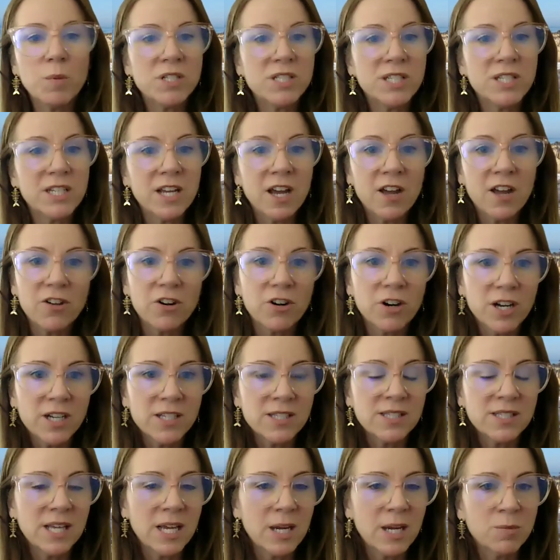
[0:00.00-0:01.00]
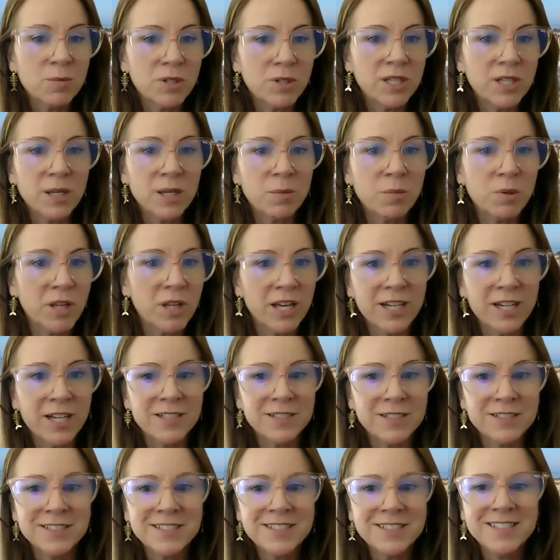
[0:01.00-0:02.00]
we put together a sampling
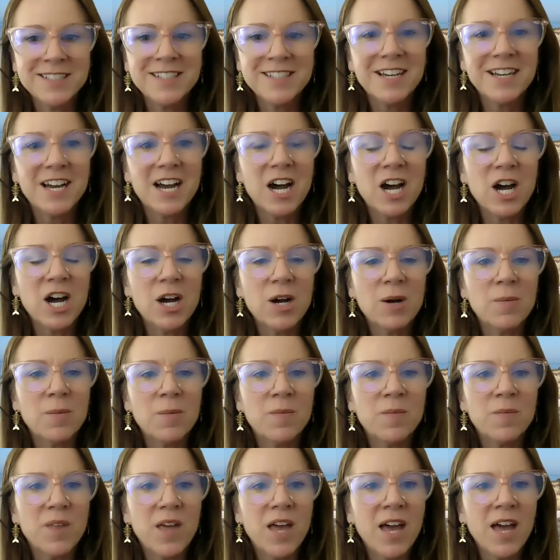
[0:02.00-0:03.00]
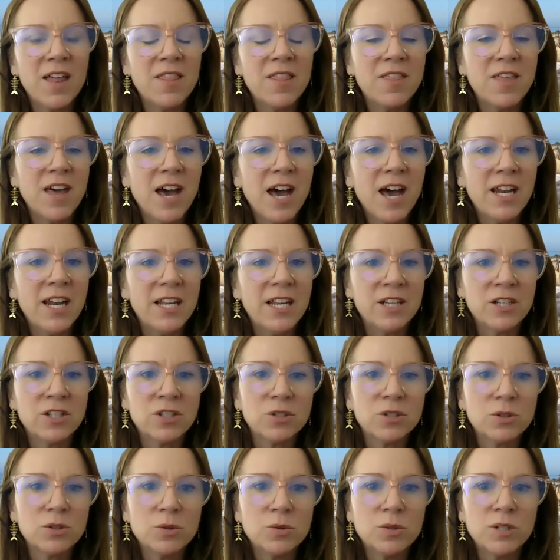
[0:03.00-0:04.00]
plan, and that
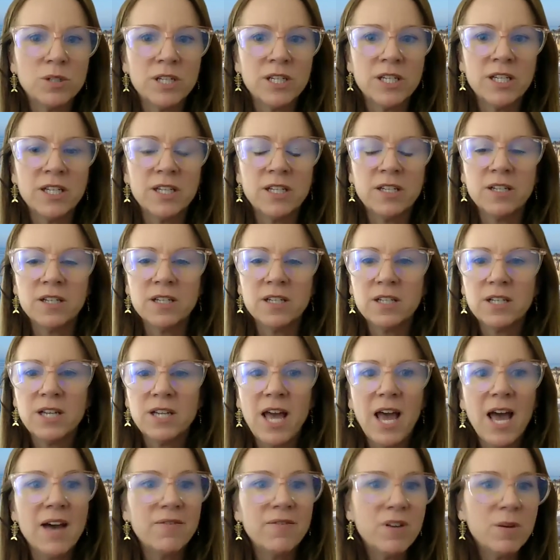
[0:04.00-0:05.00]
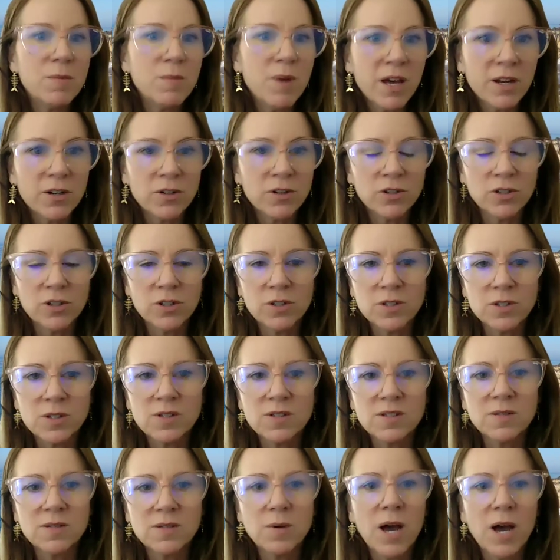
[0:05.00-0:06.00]
included heavy
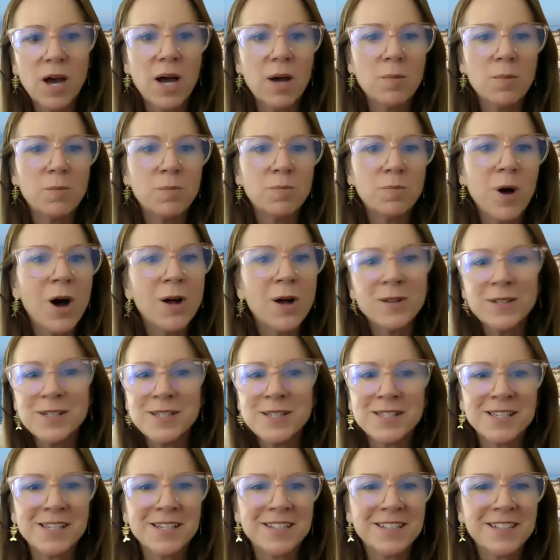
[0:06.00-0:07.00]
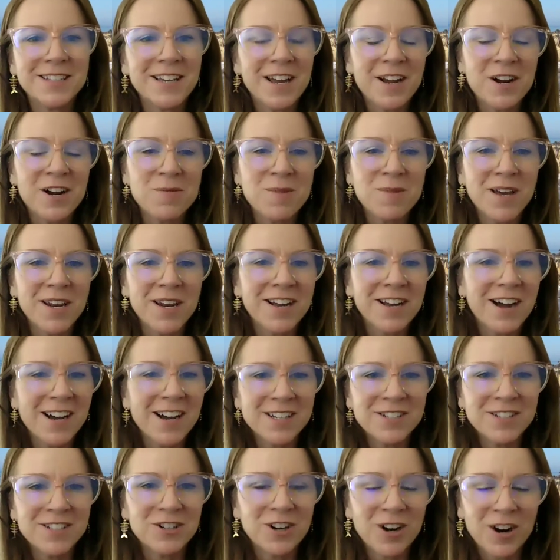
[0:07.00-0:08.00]
metals, polycyclic aromatic
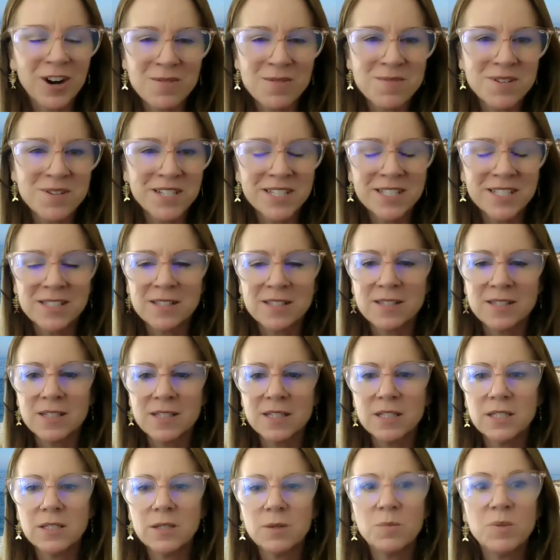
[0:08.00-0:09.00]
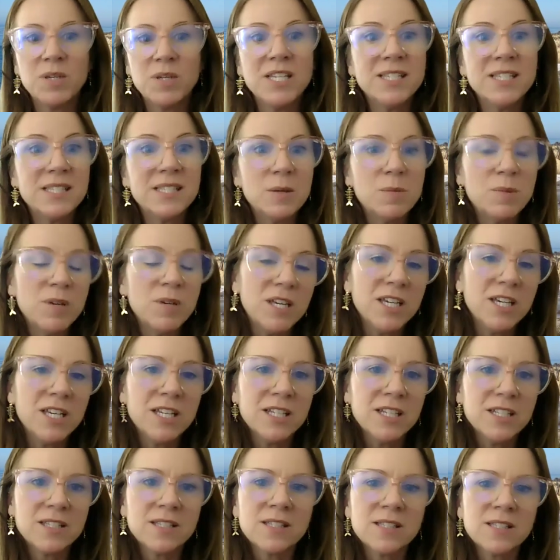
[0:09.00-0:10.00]
hydrocarbons,
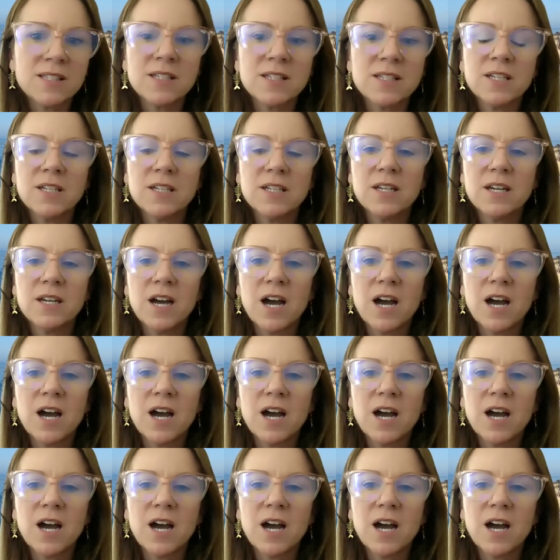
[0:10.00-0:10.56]
PCBs,